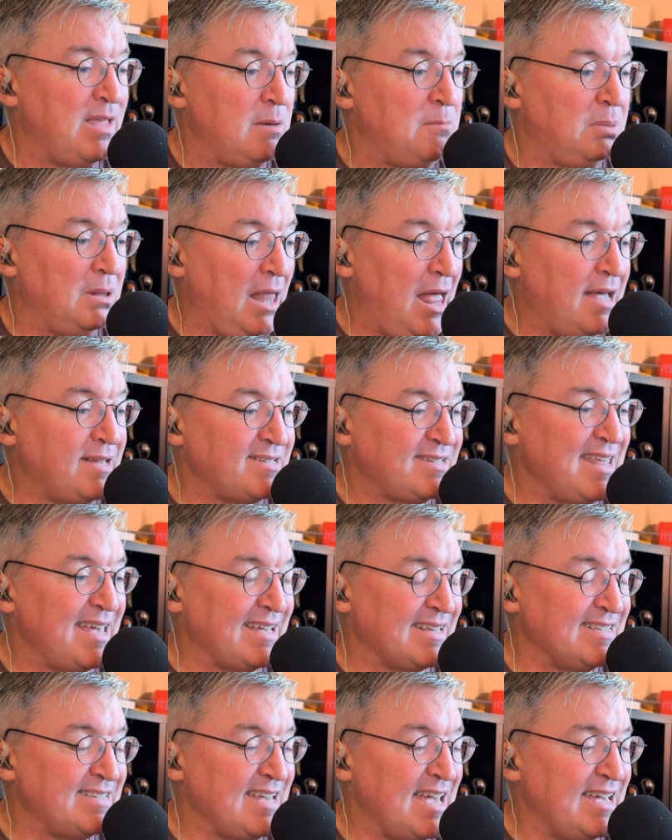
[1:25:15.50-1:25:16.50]
Plus, they
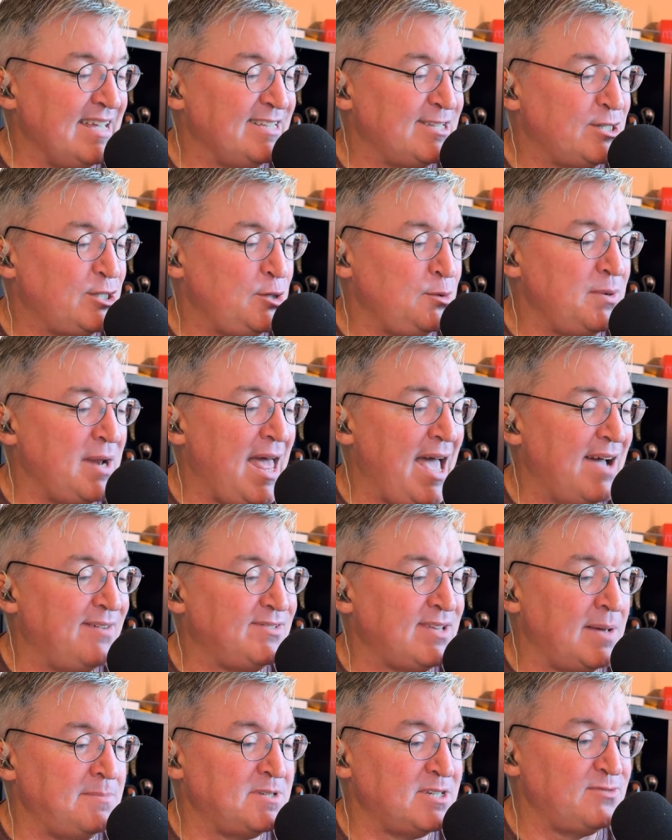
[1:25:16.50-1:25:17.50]
can say it's two and a half
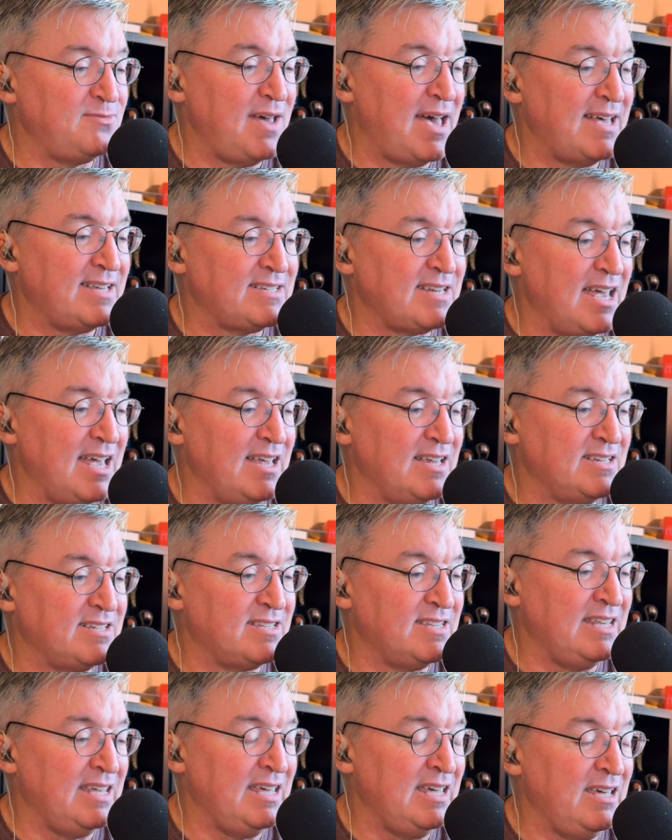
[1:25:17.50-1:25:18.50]
times as fast as
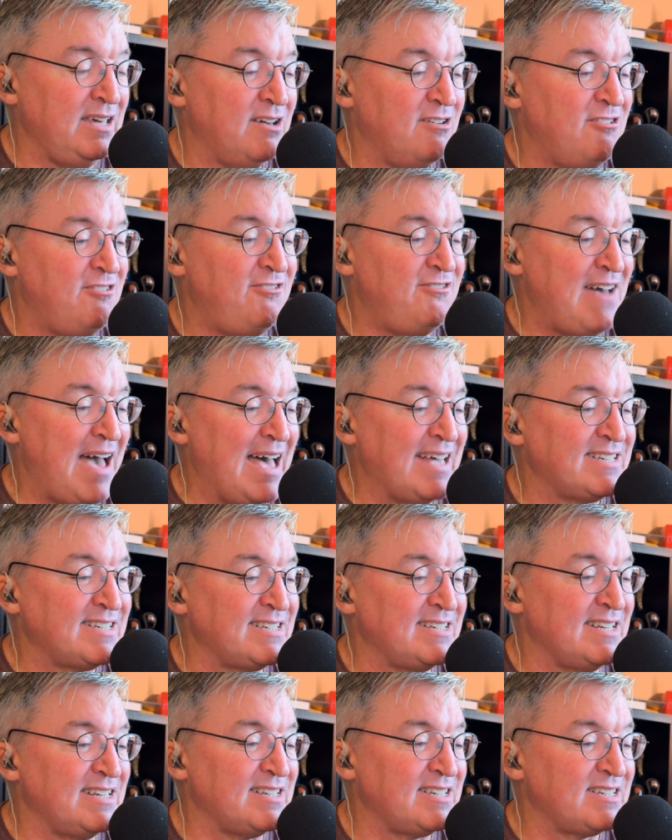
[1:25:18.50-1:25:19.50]
the
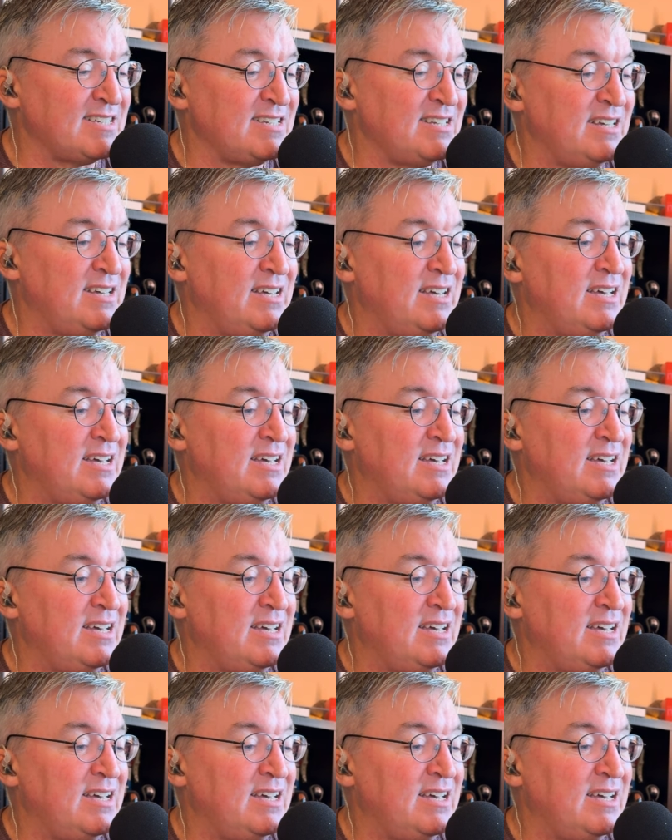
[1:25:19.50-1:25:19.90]
fastest